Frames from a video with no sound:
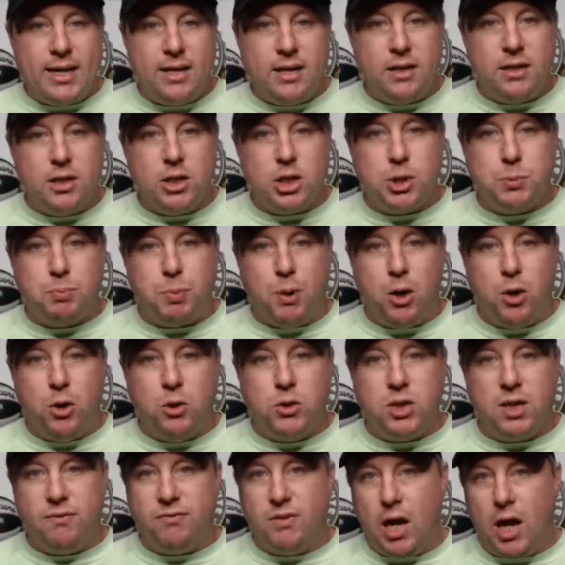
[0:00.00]
to
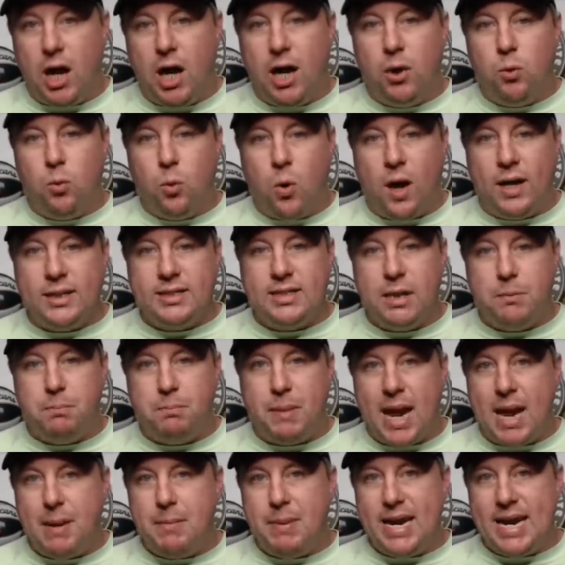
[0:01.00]
dispose of the unwanted
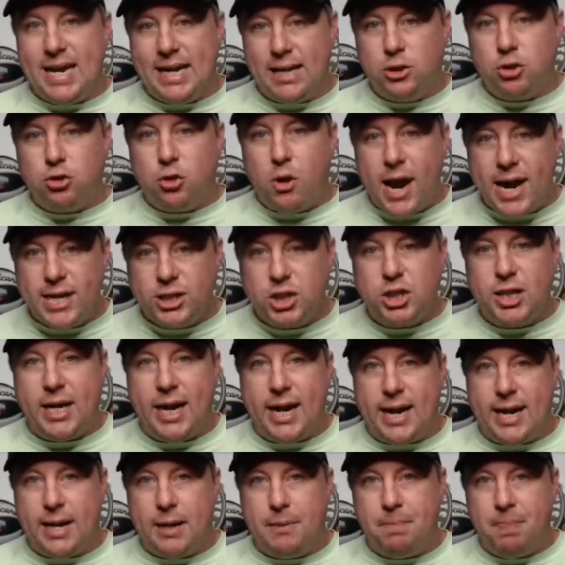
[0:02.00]
baby in a trash
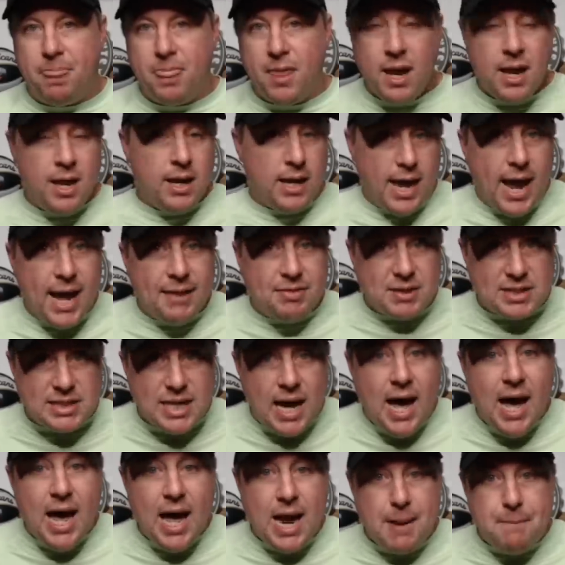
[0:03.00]
can. Now, at the
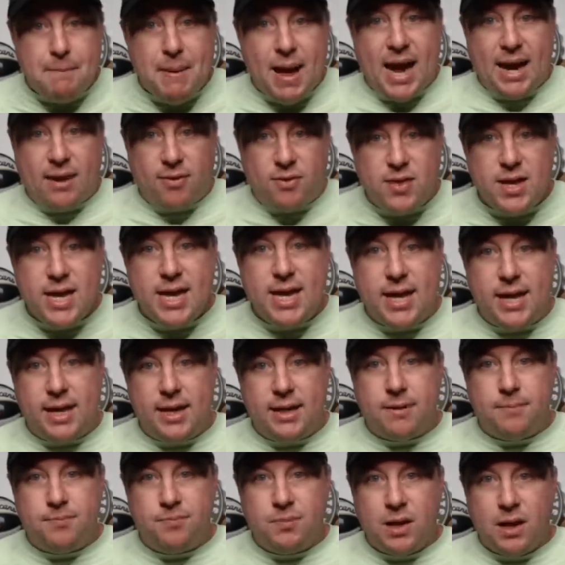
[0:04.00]
time, back
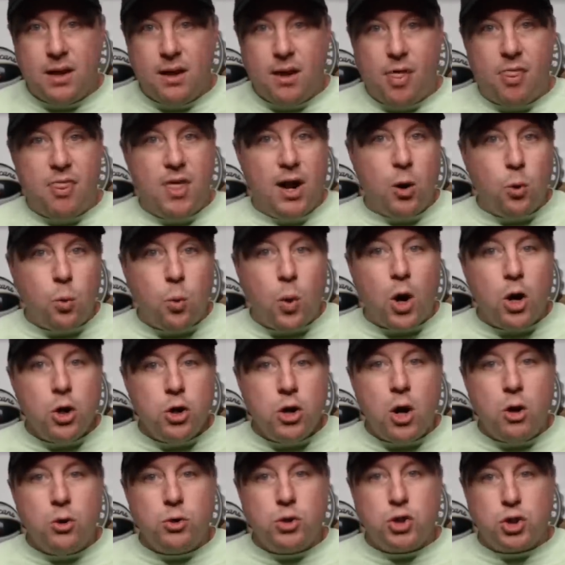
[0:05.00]
then, there were
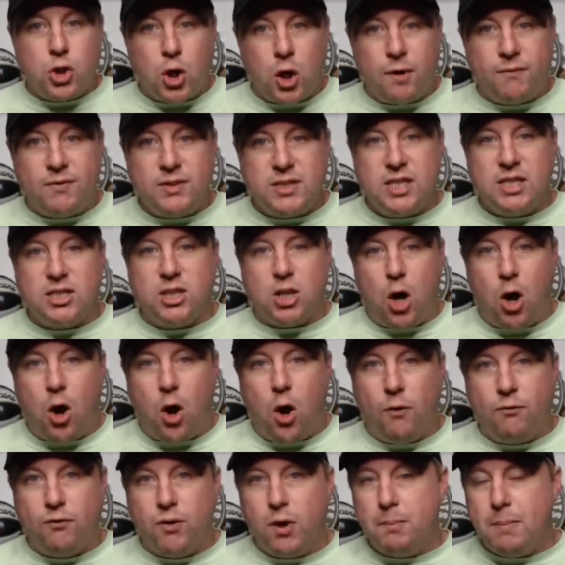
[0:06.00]
no services
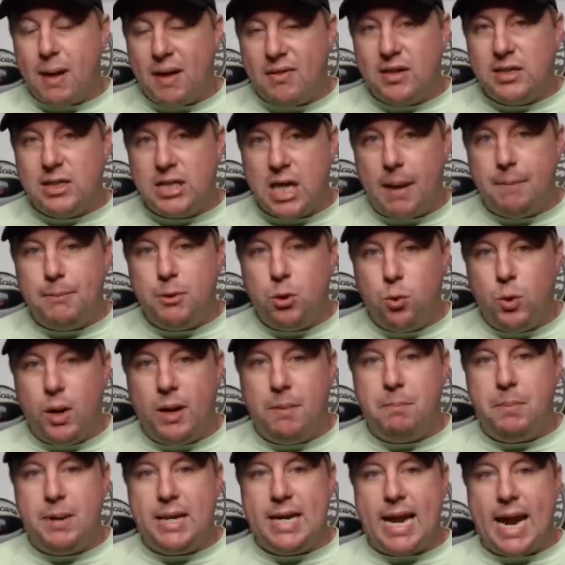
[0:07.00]
offered by the
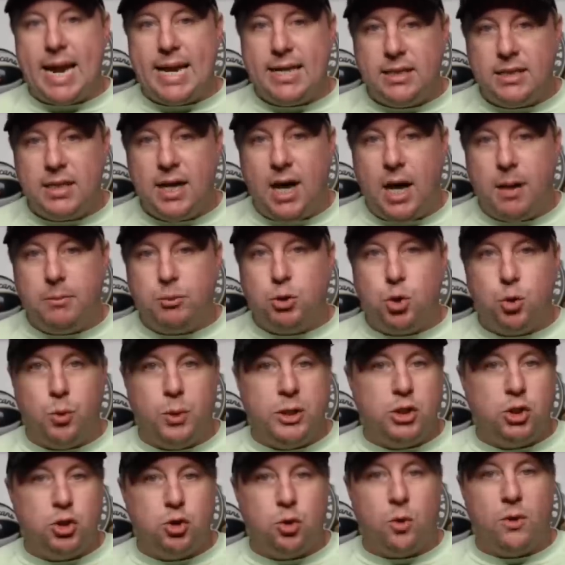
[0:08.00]
WNBA dump to
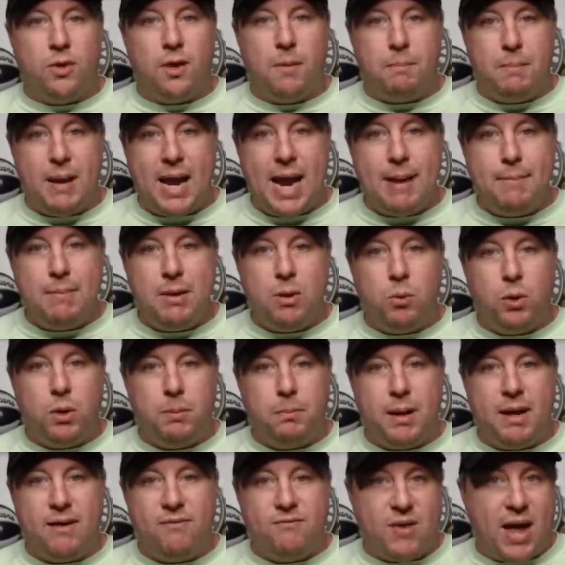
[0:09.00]
ensure the baby
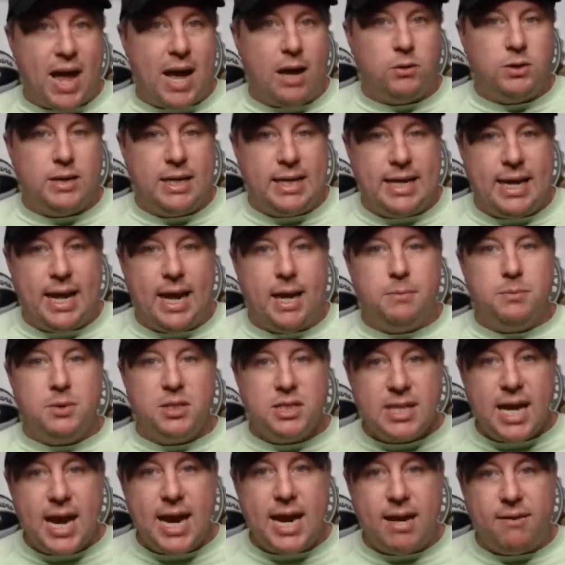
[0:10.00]
would be found and kept
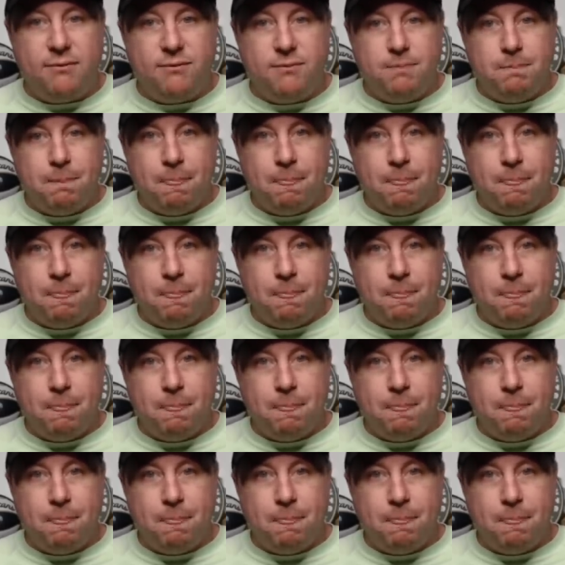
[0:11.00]
safe.